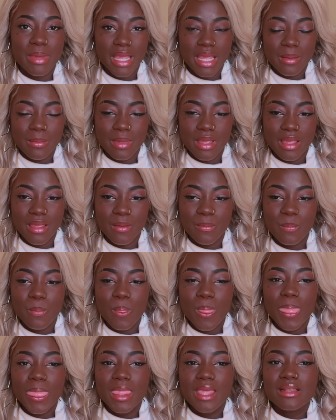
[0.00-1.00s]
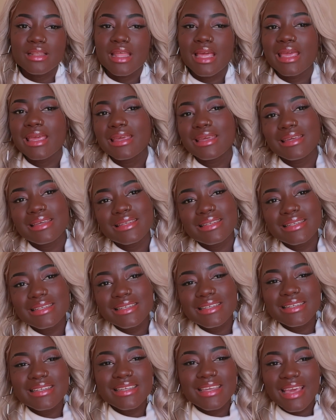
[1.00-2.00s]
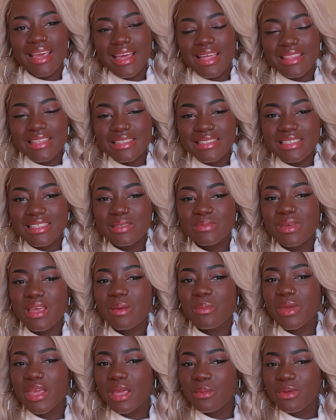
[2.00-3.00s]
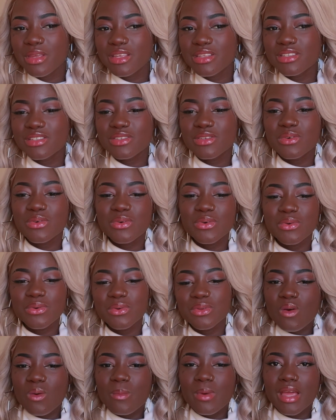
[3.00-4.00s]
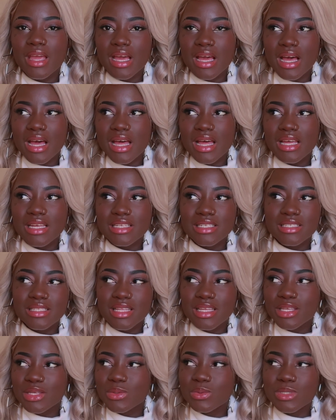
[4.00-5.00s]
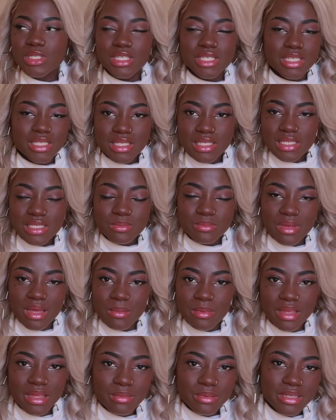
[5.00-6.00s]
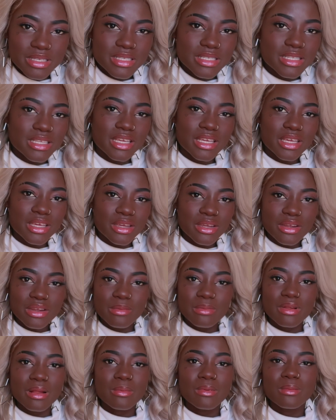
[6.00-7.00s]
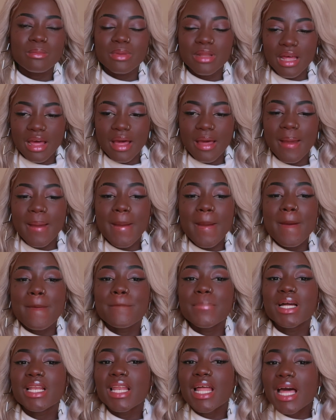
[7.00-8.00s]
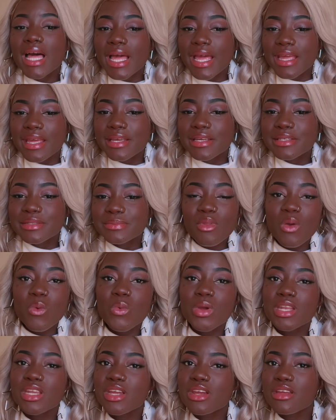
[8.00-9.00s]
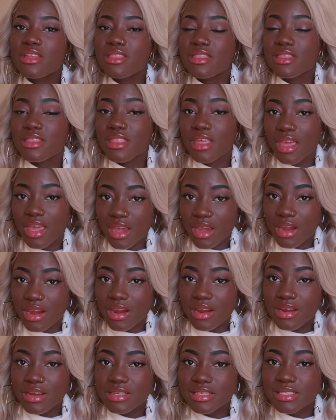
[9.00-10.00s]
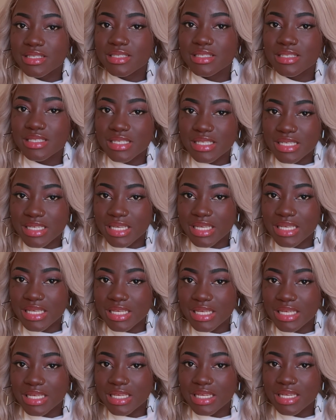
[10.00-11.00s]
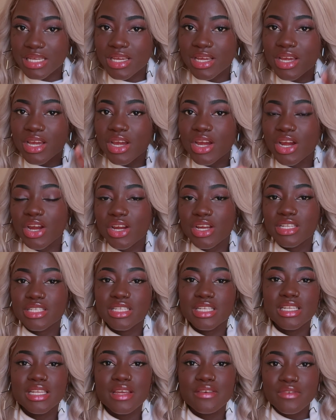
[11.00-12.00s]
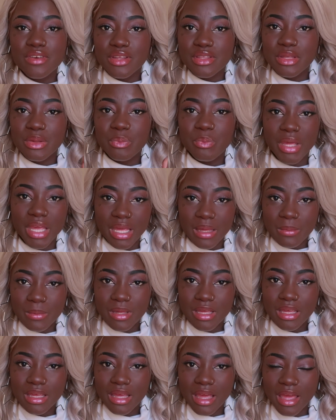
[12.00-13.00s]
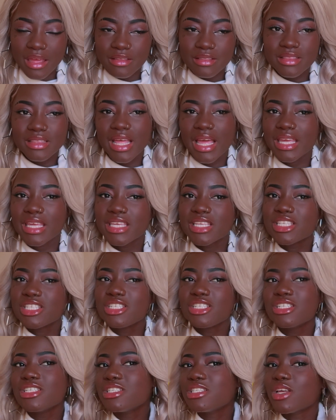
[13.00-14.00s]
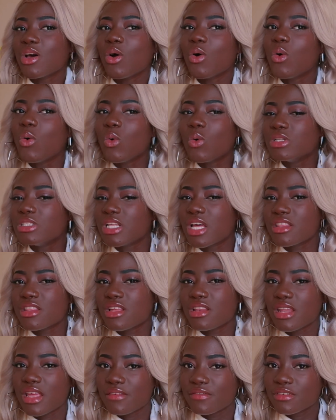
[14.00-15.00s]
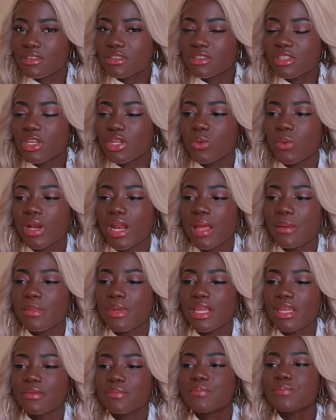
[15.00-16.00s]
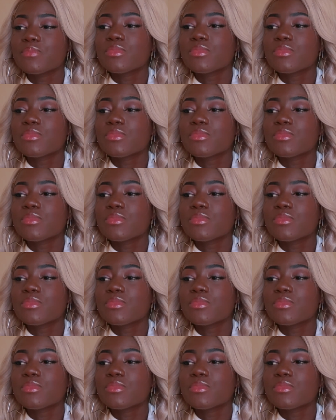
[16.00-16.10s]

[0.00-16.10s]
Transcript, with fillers: baby. Like, oh, yeah, this is my baby, it's so cool, oh my gosh, thank you, Jesus, my baby's here, blah, blah, blah. But, like, when you're there seeing her deliver the baby i like it's just a whole nother level you know what i mean